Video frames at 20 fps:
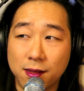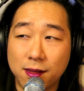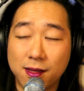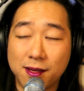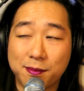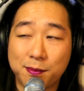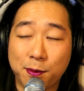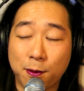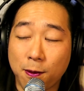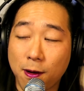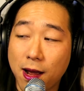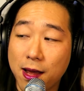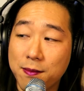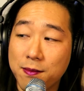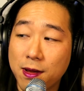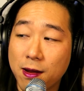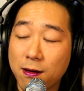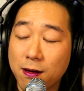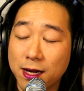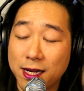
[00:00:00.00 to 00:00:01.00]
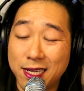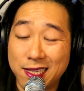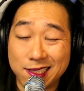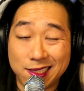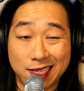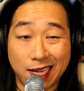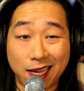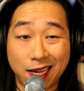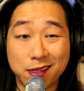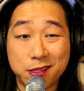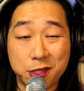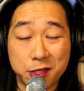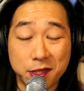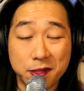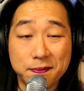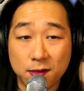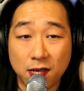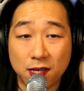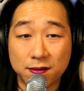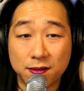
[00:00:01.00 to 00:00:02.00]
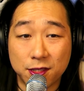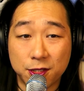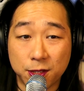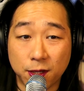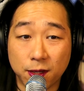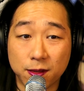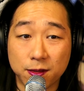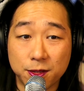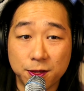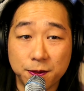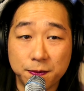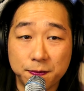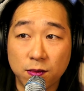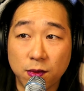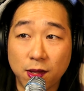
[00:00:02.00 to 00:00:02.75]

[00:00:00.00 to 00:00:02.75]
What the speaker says: the primary intention of a church.